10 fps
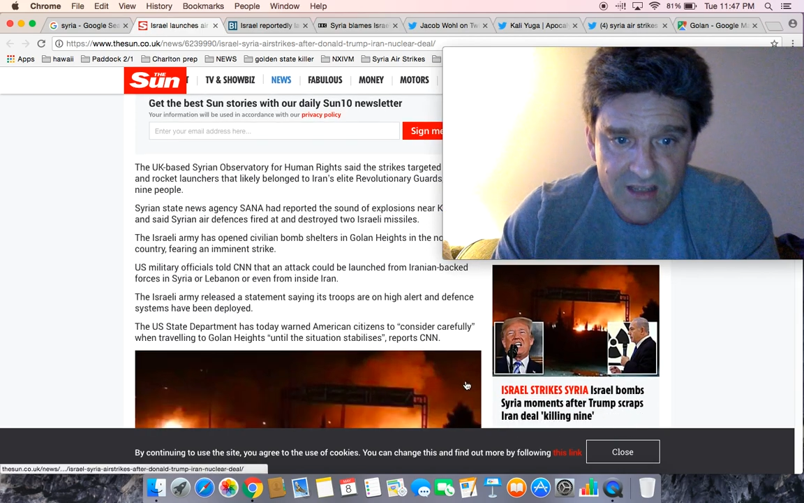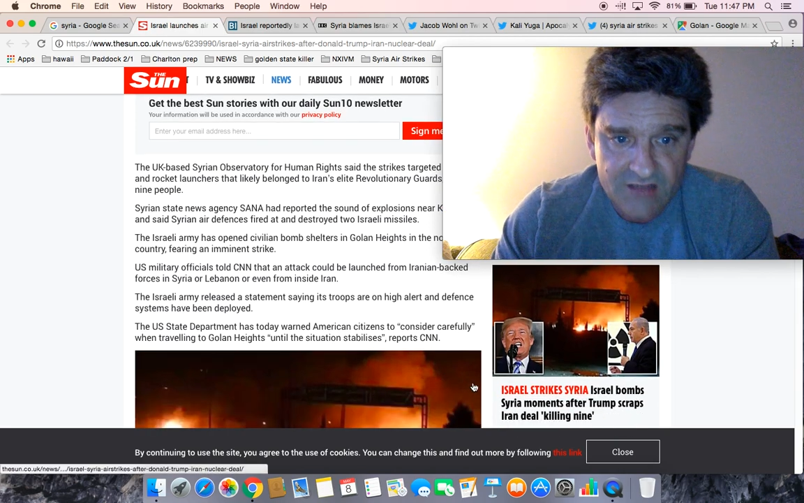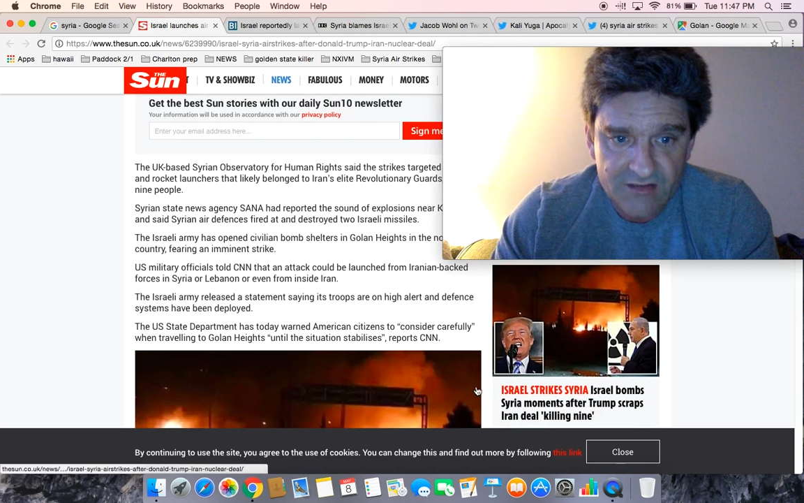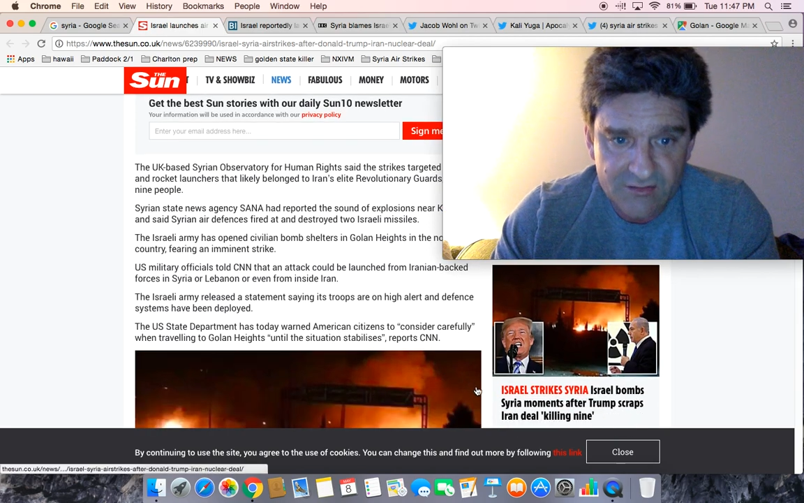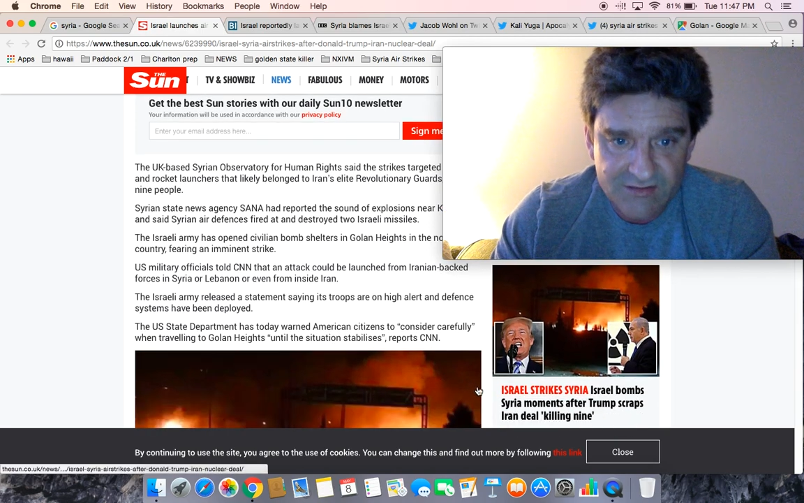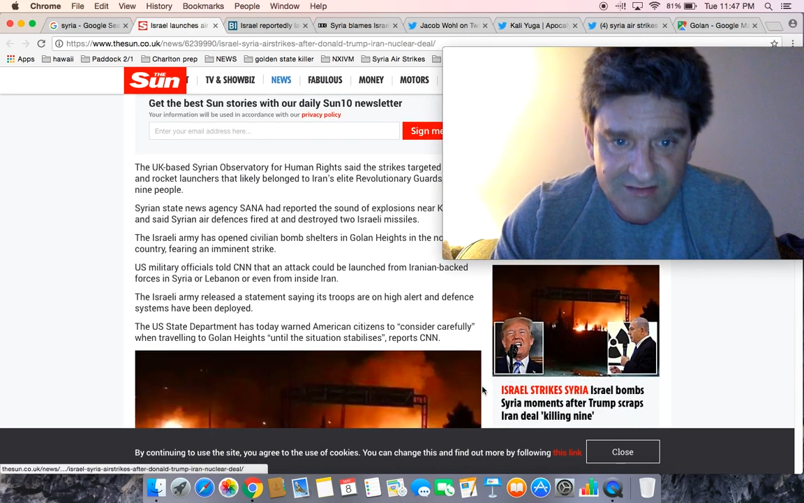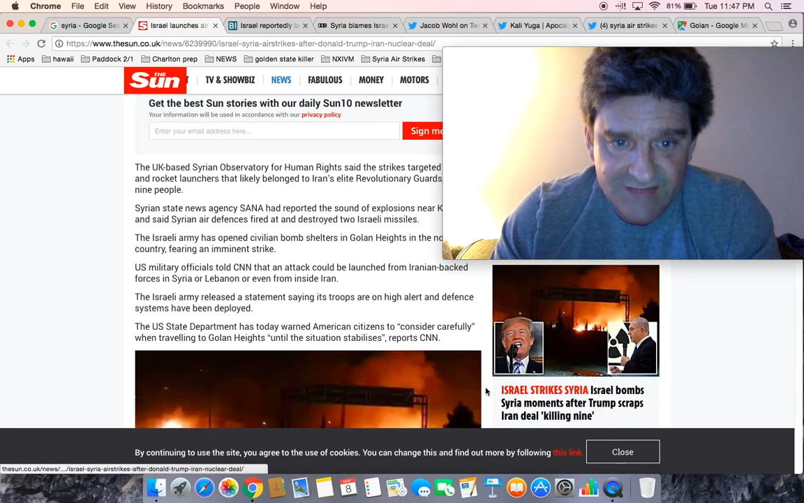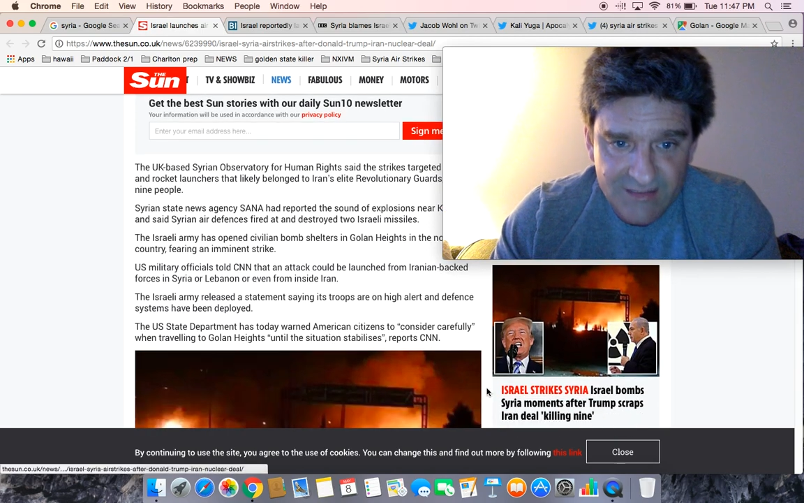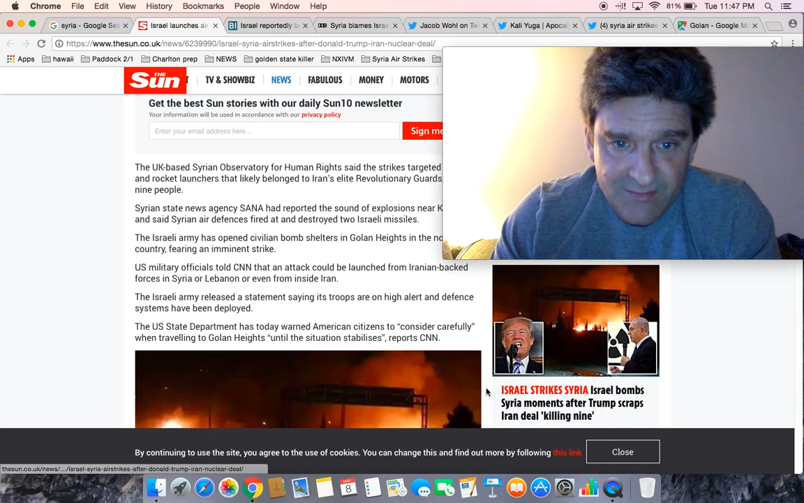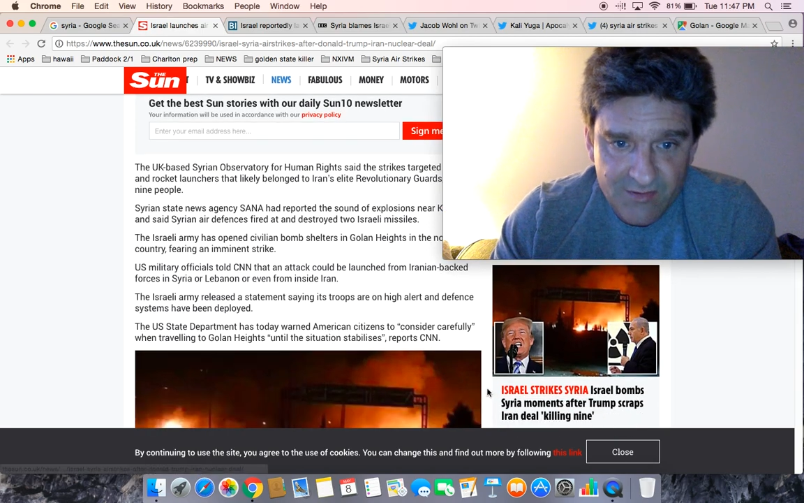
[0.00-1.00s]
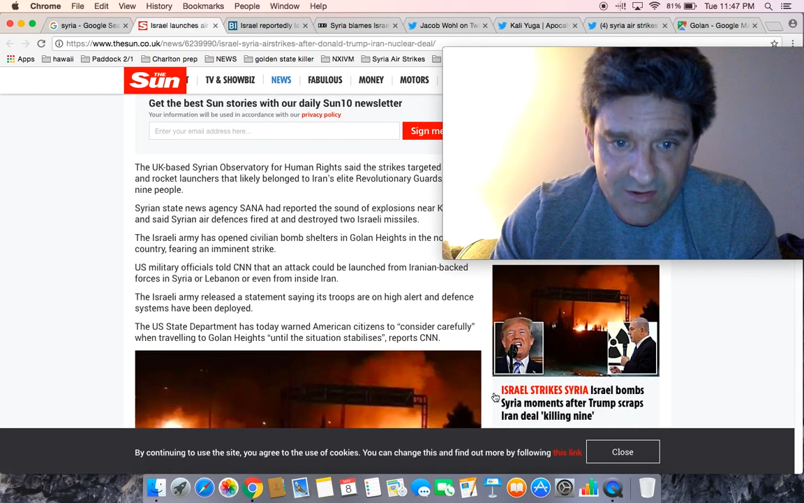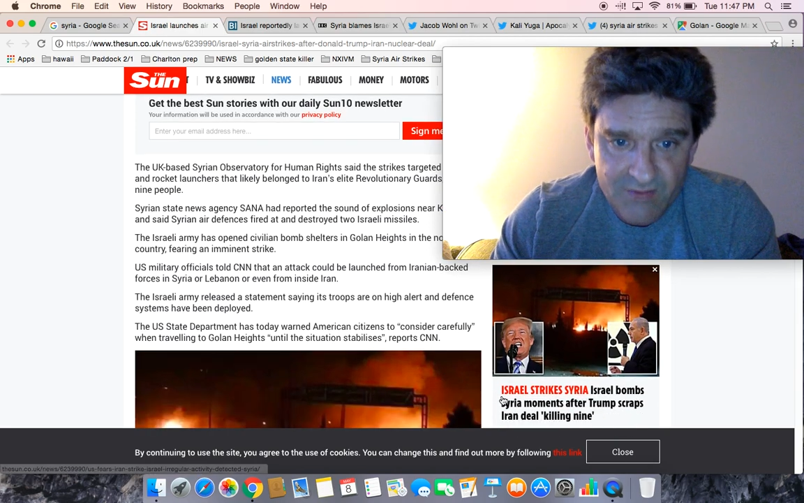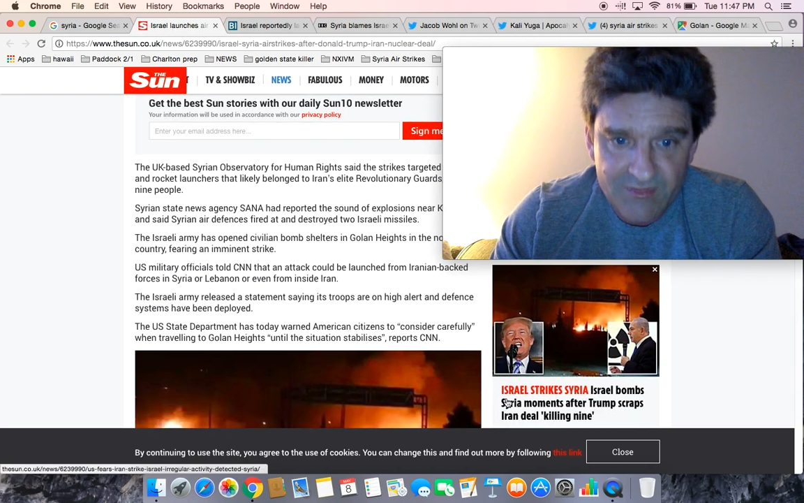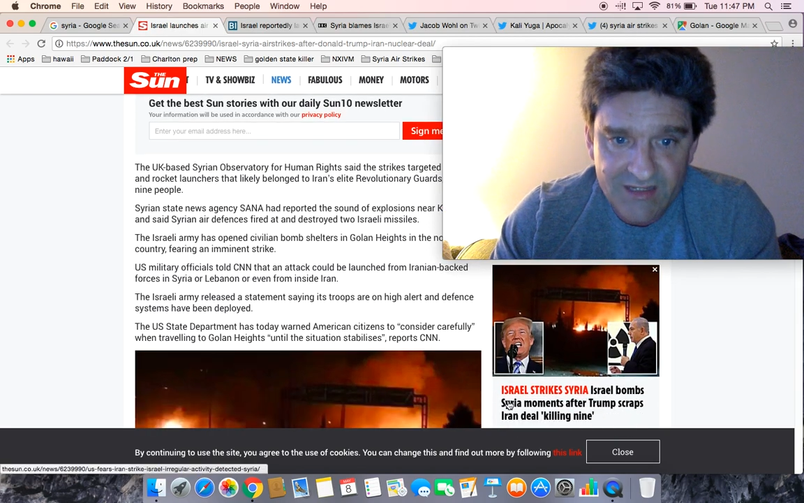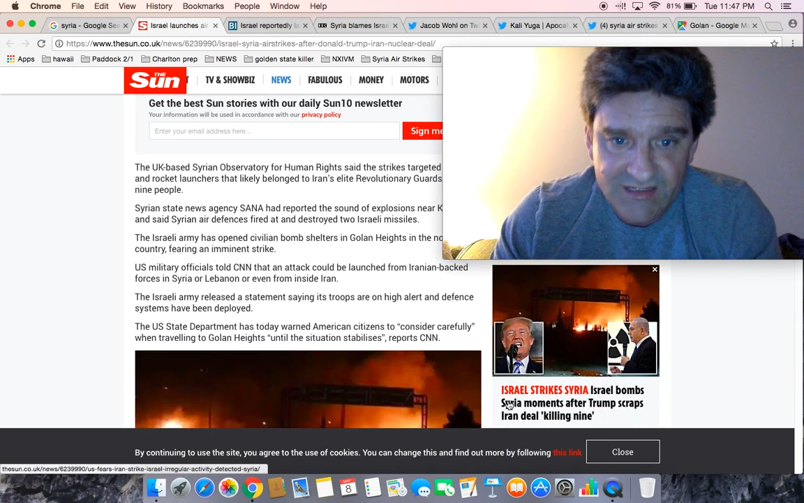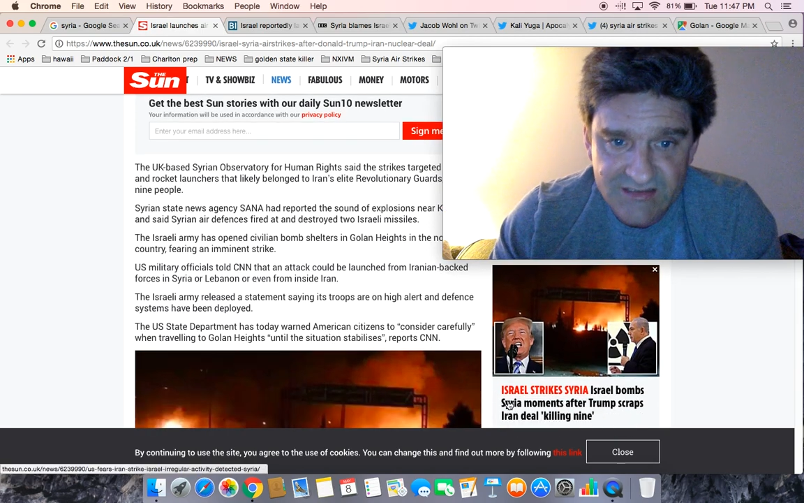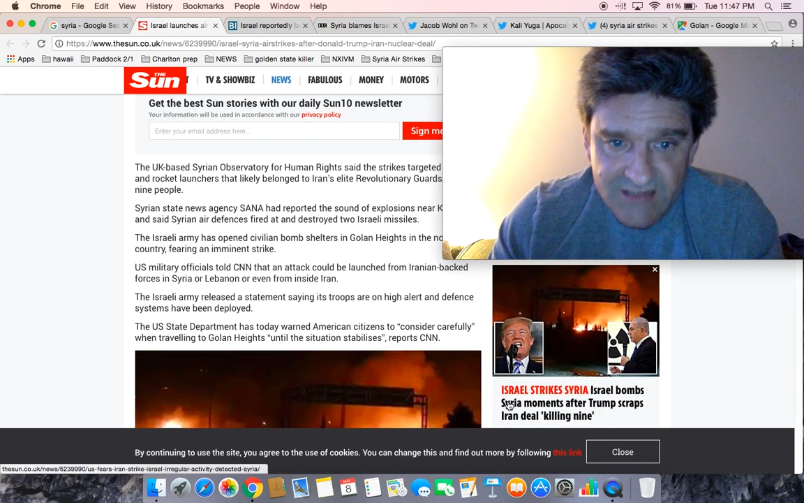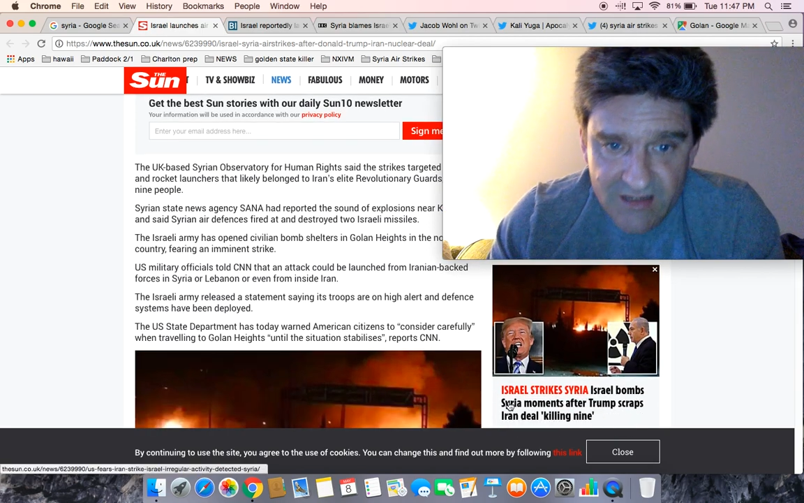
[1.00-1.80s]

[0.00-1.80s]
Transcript: The U.S. State Department has